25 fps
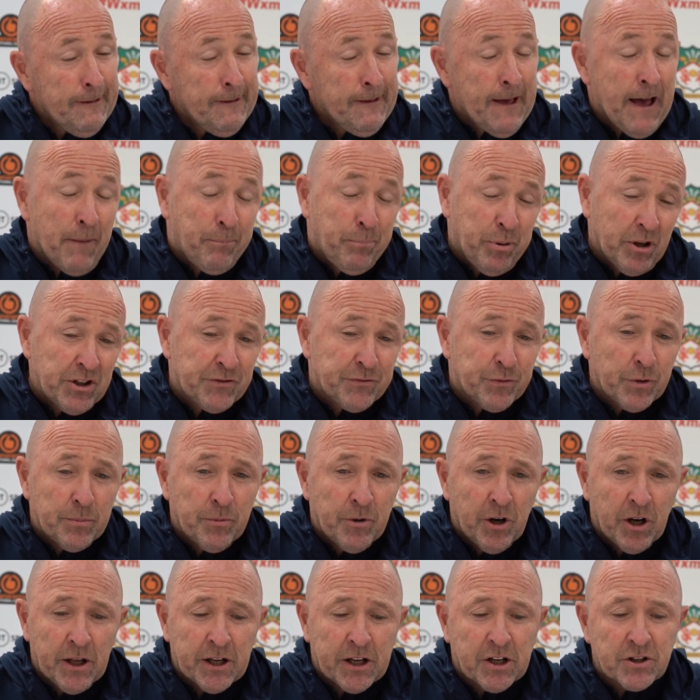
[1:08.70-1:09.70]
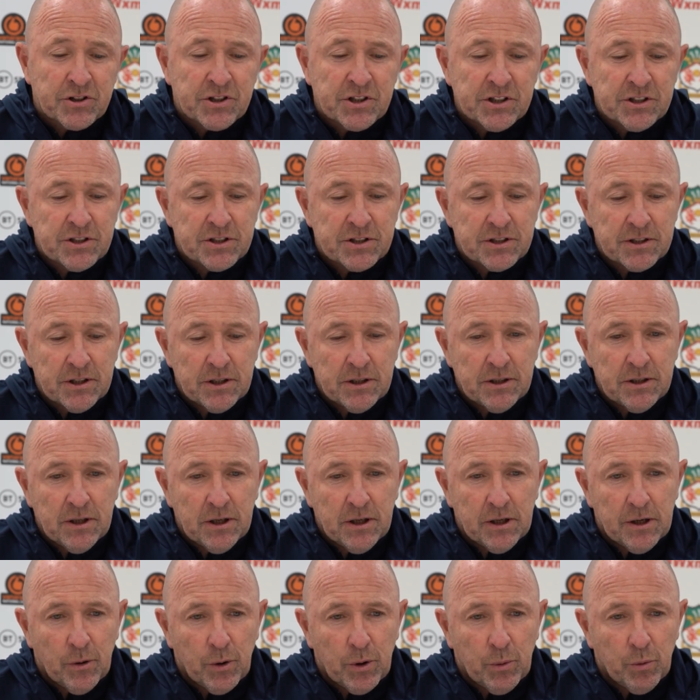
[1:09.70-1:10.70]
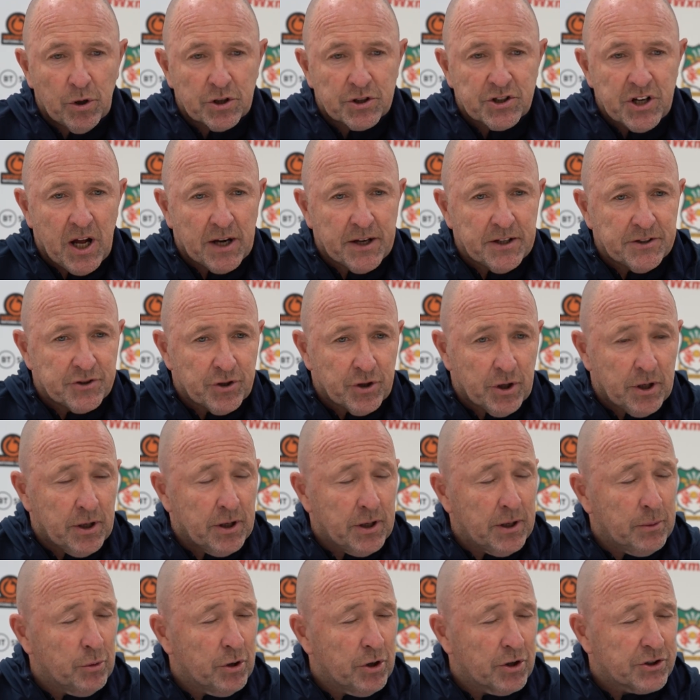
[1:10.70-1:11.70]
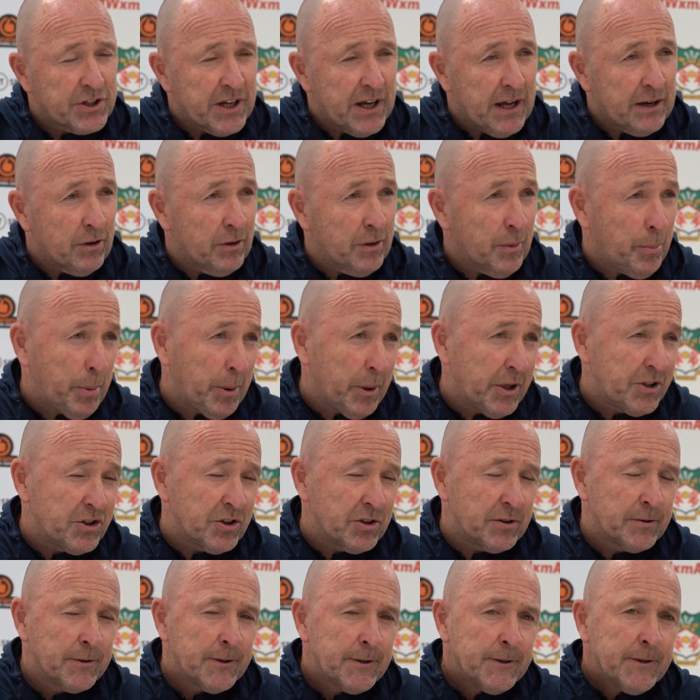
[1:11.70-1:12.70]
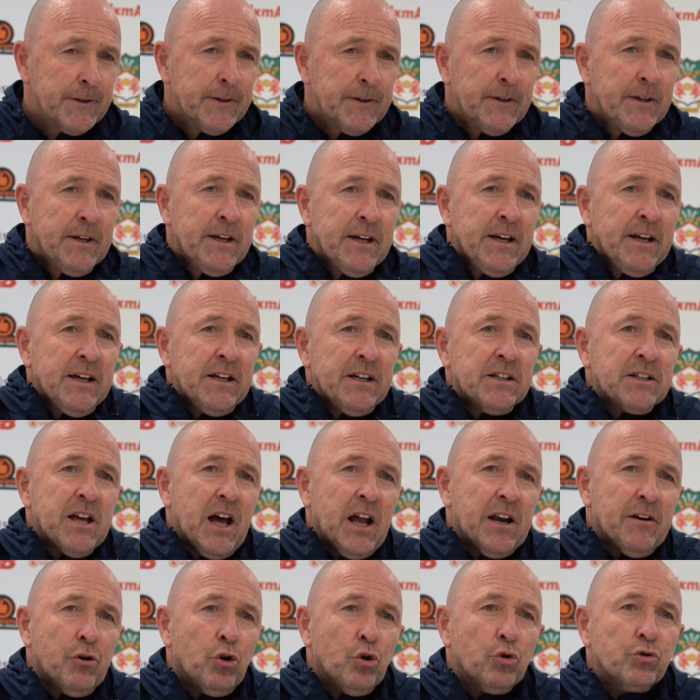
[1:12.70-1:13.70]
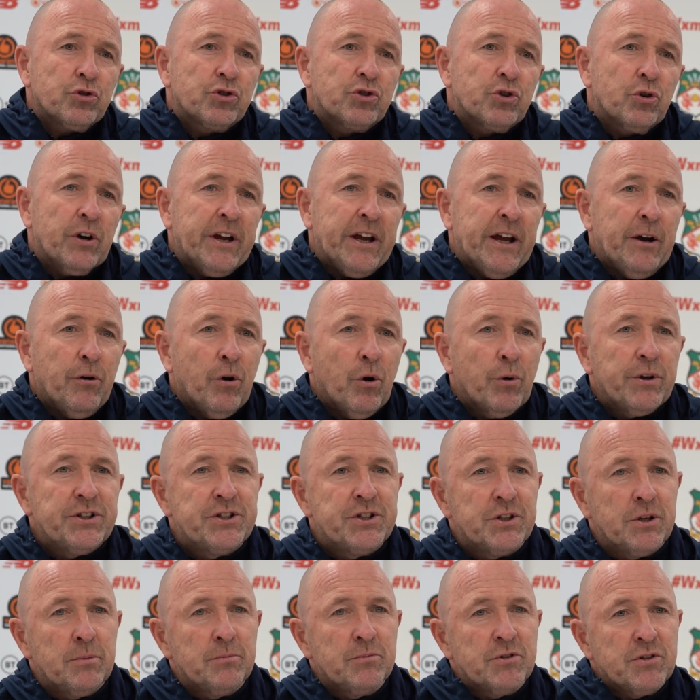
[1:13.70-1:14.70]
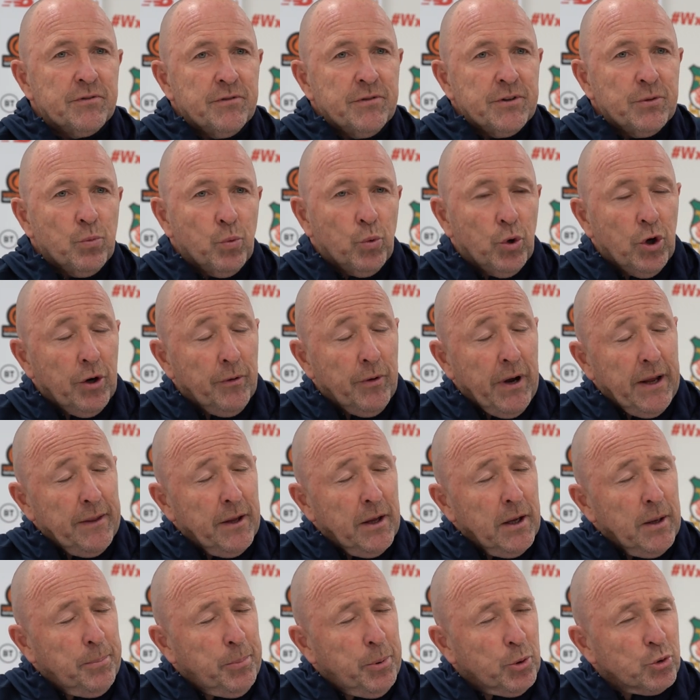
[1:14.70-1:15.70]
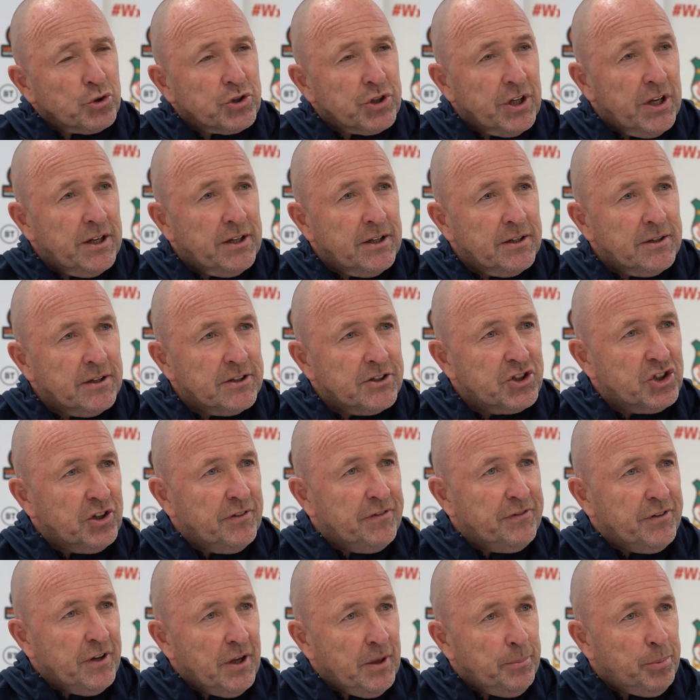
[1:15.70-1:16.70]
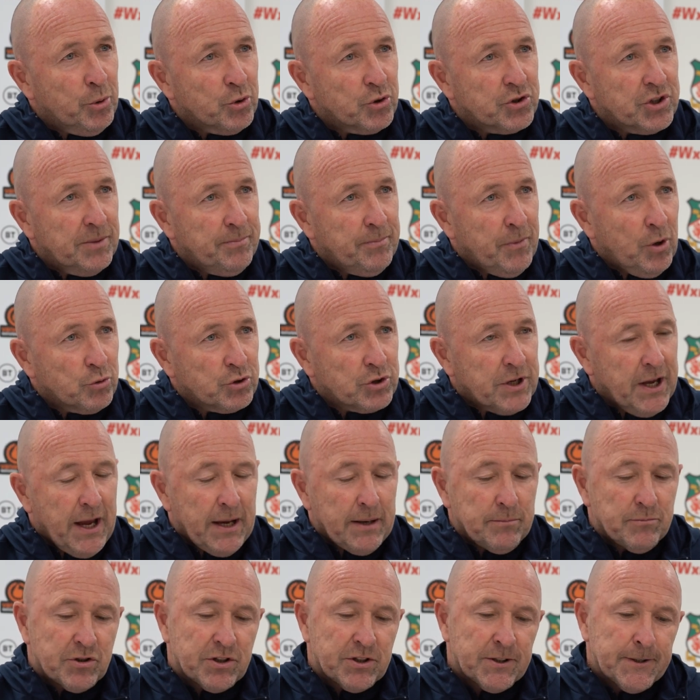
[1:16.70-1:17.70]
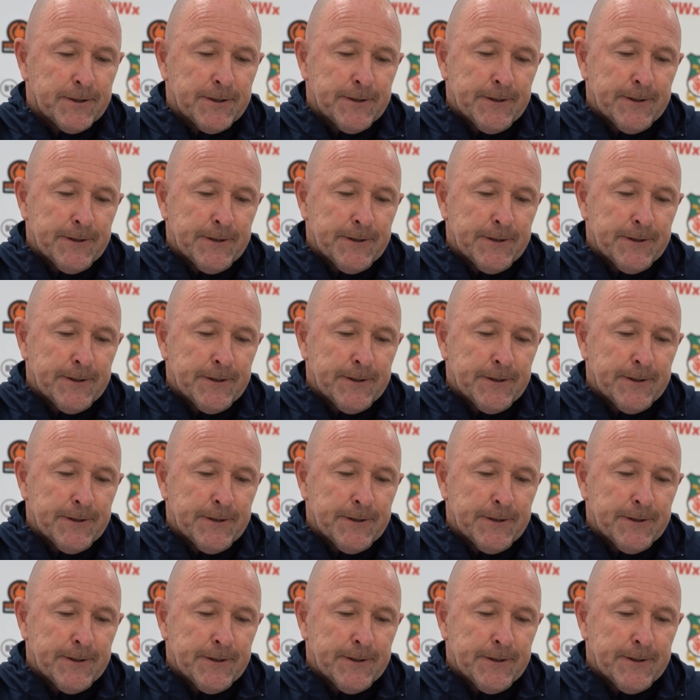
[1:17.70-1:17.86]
Yeah, pleased for him really, because he works hard in training, he works hard on the pitch, and he's kind of an unsung hero in terms of his work rate that he puts in and the shift that he puts in most games.